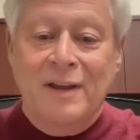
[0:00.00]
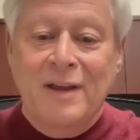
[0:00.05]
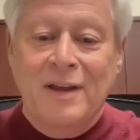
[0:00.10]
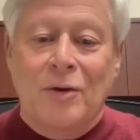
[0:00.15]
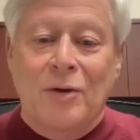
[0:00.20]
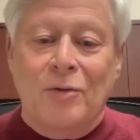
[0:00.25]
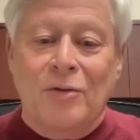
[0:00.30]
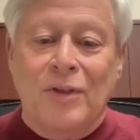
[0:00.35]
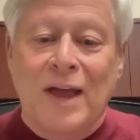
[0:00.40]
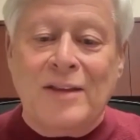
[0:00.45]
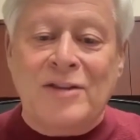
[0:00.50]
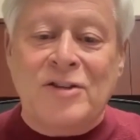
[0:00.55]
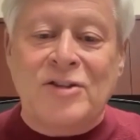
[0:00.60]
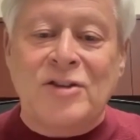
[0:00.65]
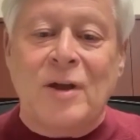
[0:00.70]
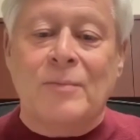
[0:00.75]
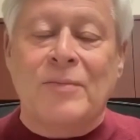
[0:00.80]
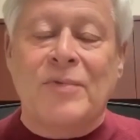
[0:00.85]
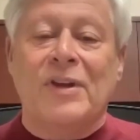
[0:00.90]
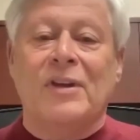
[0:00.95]
That's
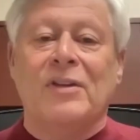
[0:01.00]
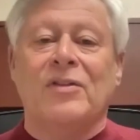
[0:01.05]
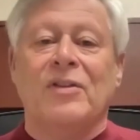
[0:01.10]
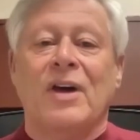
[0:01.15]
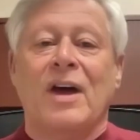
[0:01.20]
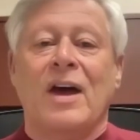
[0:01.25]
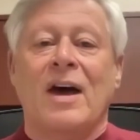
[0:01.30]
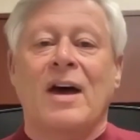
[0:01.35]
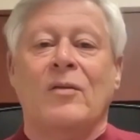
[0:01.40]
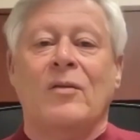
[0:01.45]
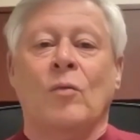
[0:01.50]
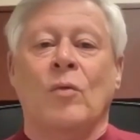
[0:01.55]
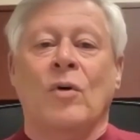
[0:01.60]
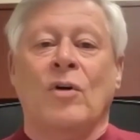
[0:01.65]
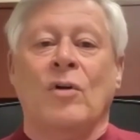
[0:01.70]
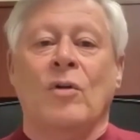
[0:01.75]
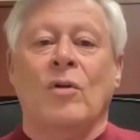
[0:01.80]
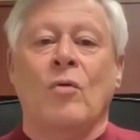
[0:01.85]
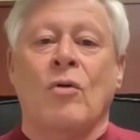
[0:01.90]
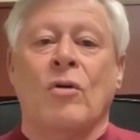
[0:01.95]
something that
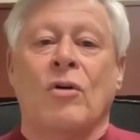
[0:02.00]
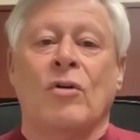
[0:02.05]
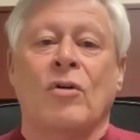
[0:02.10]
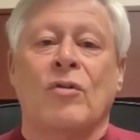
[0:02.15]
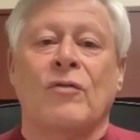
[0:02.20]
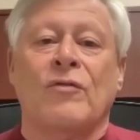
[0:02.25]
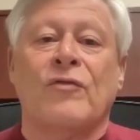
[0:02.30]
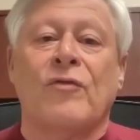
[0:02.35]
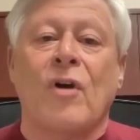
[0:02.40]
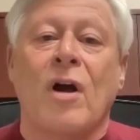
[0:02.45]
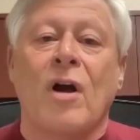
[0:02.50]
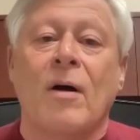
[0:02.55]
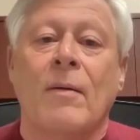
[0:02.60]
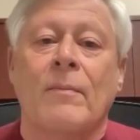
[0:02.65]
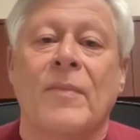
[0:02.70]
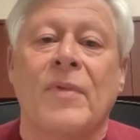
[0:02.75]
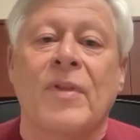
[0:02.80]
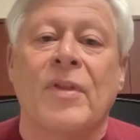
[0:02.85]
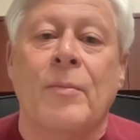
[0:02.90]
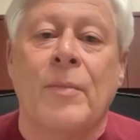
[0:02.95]
we'll order
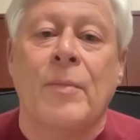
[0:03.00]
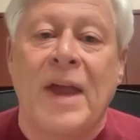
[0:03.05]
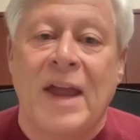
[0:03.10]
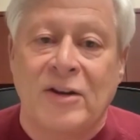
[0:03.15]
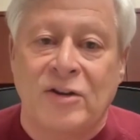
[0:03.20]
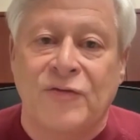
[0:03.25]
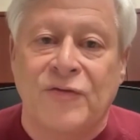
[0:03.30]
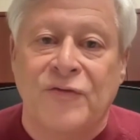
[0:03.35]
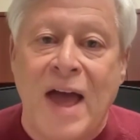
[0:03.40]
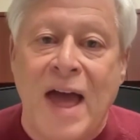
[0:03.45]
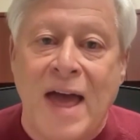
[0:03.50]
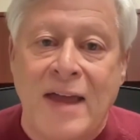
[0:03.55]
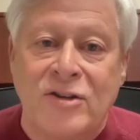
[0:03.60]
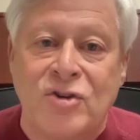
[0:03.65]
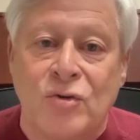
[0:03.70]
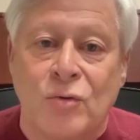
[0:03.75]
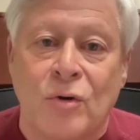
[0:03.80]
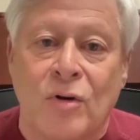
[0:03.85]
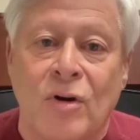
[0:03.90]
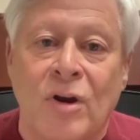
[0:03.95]
from the
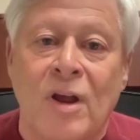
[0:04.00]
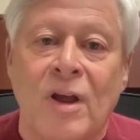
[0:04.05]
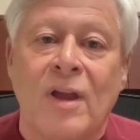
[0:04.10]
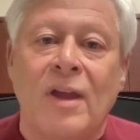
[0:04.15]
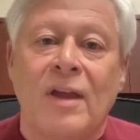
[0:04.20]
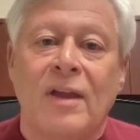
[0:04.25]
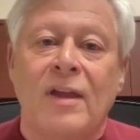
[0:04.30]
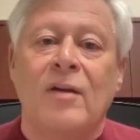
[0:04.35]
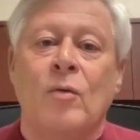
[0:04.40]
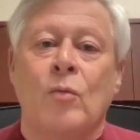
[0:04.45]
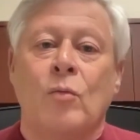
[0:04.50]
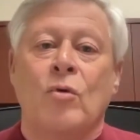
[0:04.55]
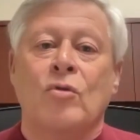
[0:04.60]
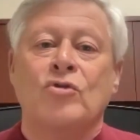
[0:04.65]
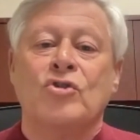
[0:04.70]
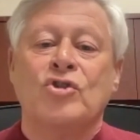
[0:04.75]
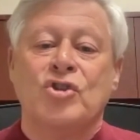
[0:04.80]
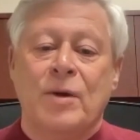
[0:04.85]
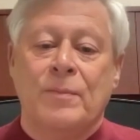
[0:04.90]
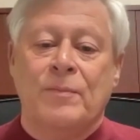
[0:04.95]
manufacturer. It will
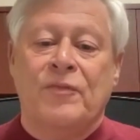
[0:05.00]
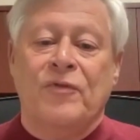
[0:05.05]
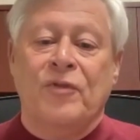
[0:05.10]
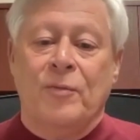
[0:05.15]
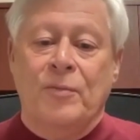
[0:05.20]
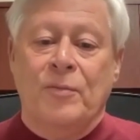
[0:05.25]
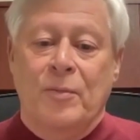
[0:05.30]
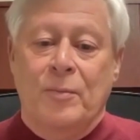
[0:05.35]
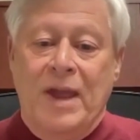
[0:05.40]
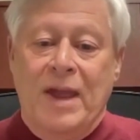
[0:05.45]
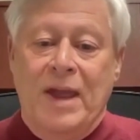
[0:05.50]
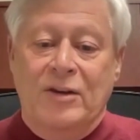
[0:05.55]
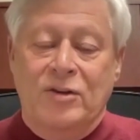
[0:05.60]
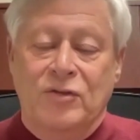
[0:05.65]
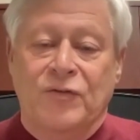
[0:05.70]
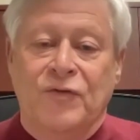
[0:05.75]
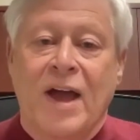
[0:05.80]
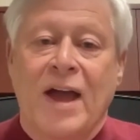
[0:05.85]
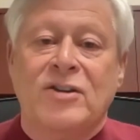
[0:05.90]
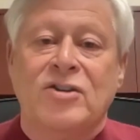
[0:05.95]
ship from the
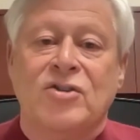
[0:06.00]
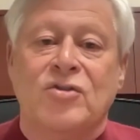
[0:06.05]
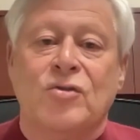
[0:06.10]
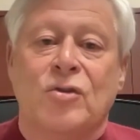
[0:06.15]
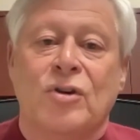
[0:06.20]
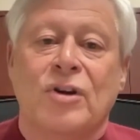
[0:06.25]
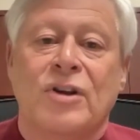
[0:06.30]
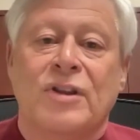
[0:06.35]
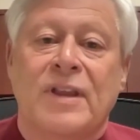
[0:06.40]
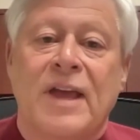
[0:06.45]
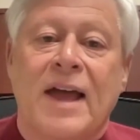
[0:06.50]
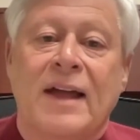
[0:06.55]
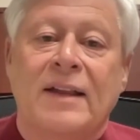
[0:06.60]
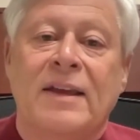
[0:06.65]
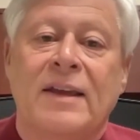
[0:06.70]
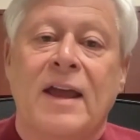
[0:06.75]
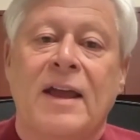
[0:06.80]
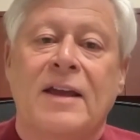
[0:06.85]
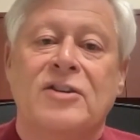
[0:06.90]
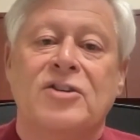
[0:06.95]
manufacturer in that
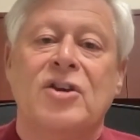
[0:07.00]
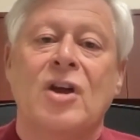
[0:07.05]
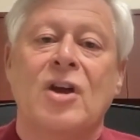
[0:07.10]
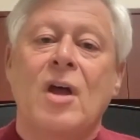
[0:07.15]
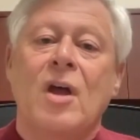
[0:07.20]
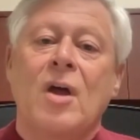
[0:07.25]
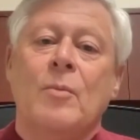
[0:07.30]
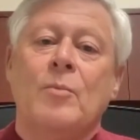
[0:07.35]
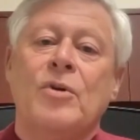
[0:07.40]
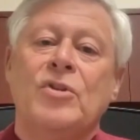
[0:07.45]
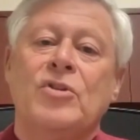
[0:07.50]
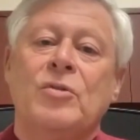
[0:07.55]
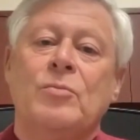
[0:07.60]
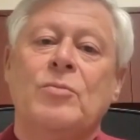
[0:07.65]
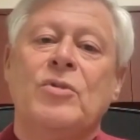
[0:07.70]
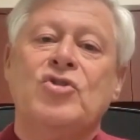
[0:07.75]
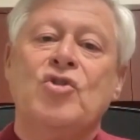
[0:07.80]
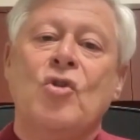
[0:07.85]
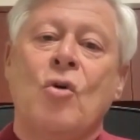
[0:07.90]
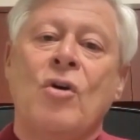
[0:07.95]
case. But the
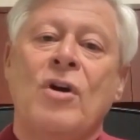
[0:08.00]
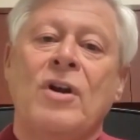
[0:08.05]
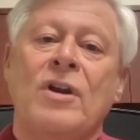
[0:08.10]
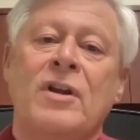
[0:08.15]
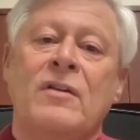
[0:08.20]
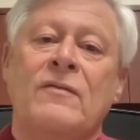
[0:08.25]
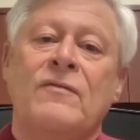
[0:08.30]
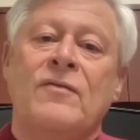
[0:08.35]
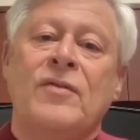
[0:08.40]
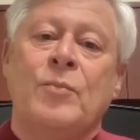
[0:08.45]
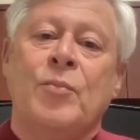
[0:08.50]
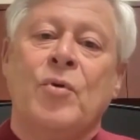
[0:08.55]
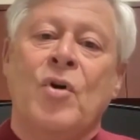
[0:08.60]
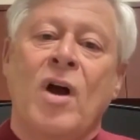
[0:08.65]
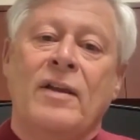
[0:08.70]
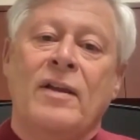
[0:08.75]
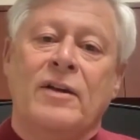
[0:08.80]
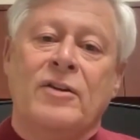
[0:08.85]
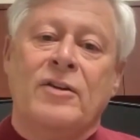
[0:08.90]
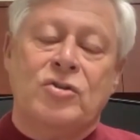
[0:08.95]
majority of the
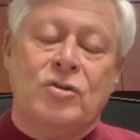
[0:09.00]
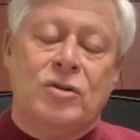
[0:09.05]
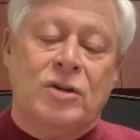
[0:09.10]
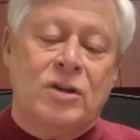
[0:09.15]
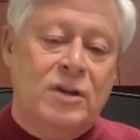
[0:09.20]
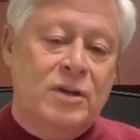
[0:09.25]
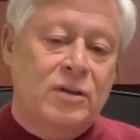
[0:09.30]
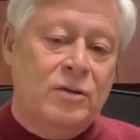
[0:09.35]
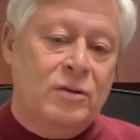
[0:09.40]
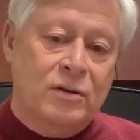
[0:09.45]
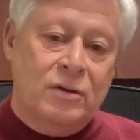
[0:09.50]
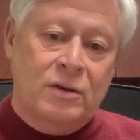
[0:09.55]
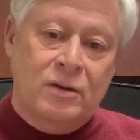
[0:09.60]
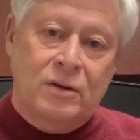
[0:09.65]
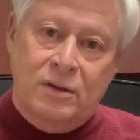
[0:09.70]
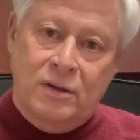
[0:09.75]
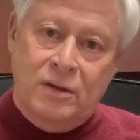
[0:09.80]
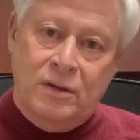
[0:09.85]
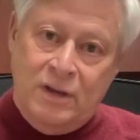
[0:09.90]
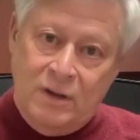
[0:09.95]
products, you can either
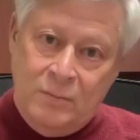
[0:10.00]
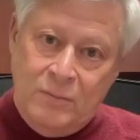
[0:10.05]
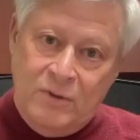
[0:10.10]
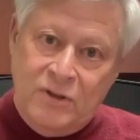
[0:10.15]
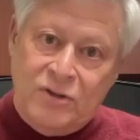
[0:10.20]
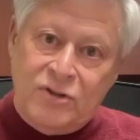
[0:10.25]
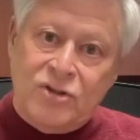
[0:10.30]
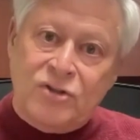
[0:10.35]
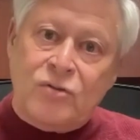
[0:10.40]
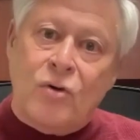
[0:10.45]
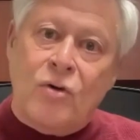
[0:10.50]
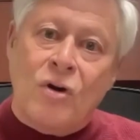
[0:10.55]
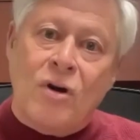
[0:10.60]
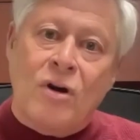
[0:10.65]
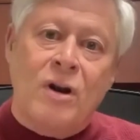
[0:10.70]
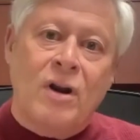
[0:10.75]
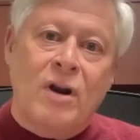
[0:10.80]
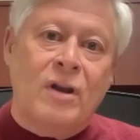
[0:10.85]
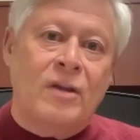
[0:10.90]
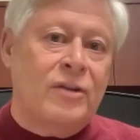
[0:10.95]
get them in the
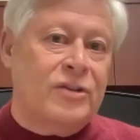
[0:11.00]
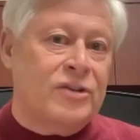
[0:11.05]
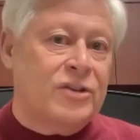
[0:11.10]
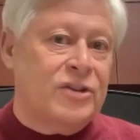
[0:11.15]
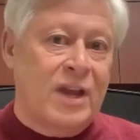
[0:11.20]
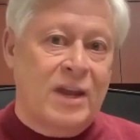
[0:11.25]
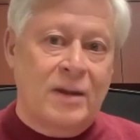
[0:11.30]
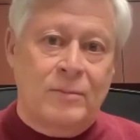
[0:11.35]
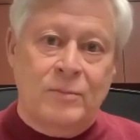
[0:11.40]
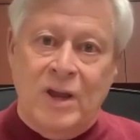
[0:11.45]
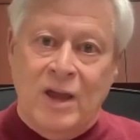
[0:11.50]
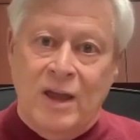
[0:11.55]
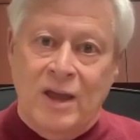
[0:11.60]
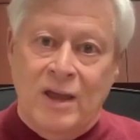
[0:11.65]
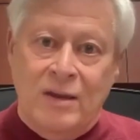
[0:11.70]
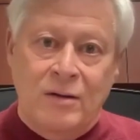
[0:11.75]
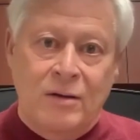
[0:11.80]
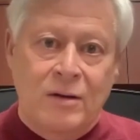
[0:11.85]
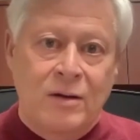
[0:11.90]
store the same day.